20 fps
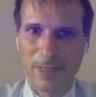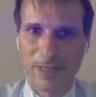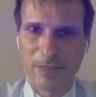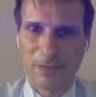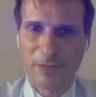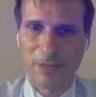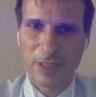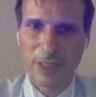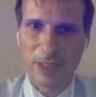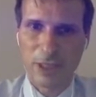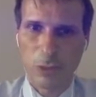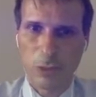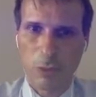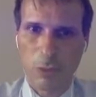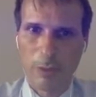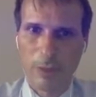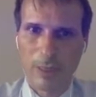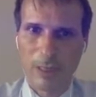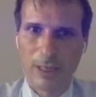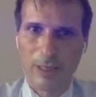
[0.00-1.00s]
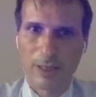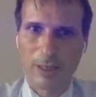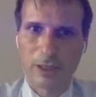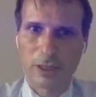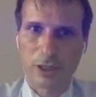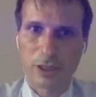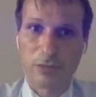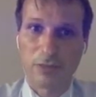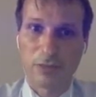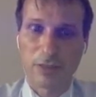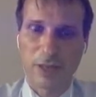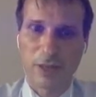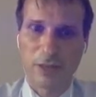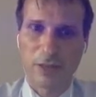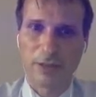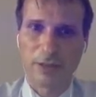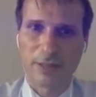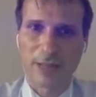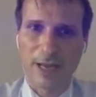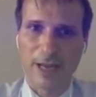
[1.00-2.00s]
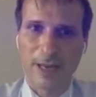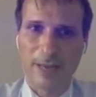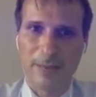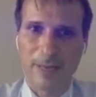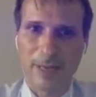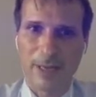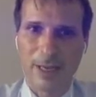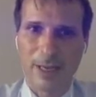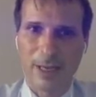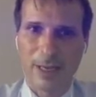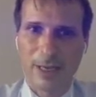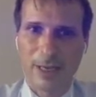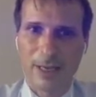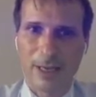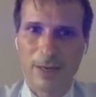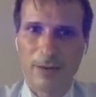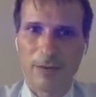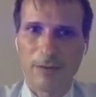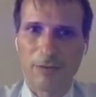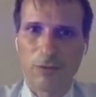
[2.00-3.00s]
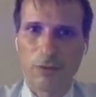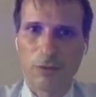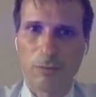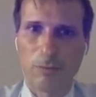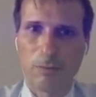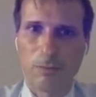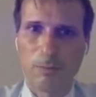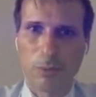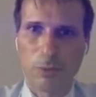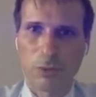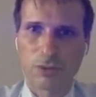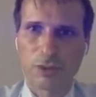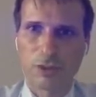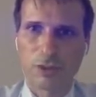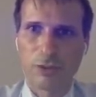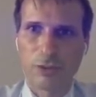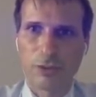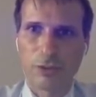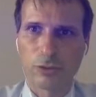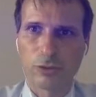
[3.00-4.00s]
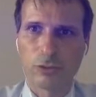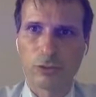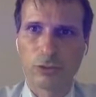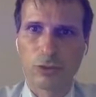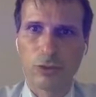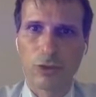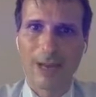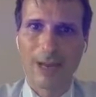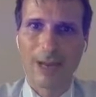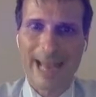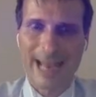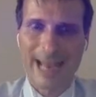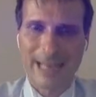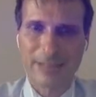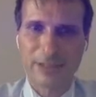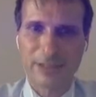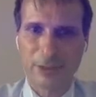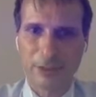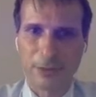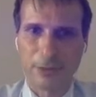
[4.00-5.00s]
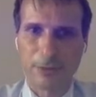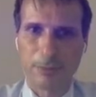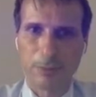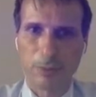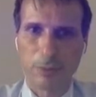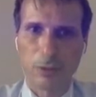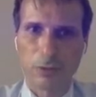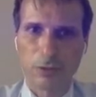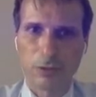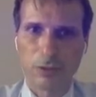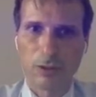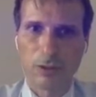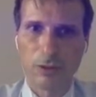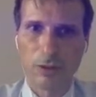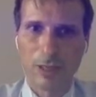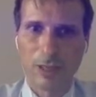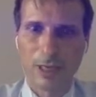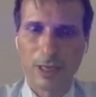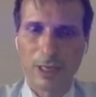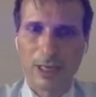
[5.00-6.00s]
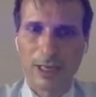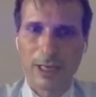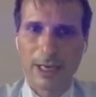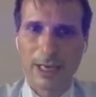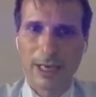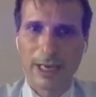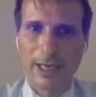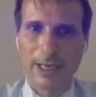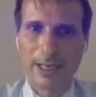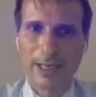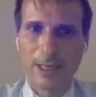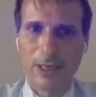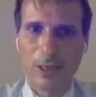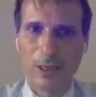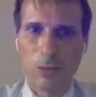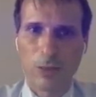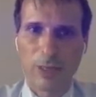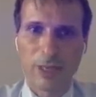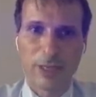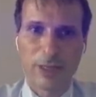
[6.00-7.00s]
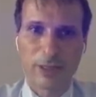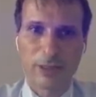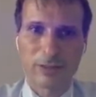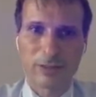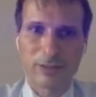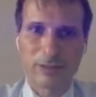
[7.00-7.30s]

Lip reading: finished, we will shift another time from posterior to anterior portal, and we're gonna